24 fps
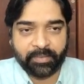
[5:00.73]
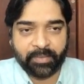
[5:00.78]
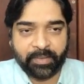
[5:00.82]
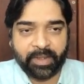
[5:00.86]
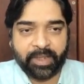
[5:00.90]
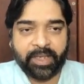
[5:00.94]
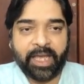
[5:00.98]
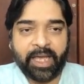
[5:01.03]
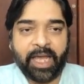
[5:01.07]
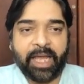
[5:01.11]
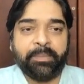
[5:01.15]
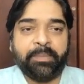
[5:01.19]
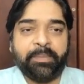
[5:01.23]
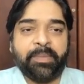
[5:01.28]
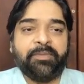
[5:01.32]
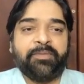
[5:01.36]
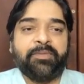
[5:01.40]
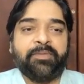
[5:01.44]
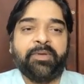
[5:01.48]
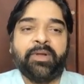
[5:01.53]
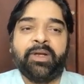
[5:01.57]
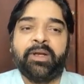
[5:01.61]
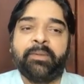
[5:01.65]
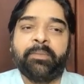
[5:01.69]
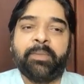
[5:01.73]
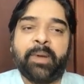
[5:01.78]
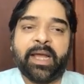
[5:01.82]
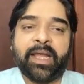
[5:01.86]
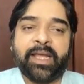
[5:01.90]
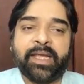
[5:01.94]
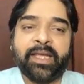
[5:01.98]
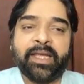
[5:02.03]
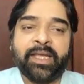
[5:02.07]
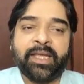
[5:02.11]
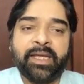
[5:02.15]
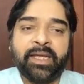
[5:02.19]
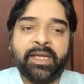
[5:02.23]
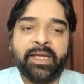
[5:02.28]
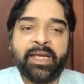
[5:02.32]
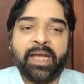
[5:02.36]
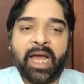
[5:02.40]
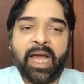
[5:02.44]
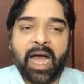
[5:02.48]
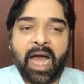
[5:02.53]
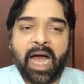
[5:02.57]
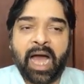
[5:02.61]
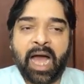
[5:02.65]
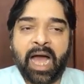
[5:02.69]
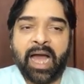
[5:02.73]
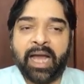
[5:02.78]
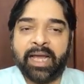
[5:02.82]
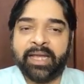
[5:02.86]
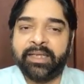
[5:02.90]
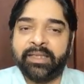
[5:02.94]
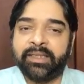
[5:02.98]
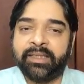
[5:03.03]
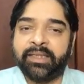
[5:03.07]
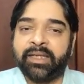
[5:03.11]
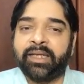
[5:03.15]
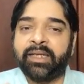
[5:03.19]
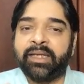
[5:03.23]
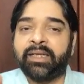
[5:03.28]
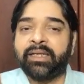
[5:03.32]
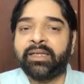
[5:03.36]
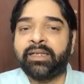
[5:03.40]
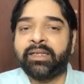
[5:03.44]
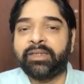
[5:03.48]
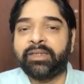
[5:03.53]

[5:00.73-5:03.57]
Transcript: can be filled by either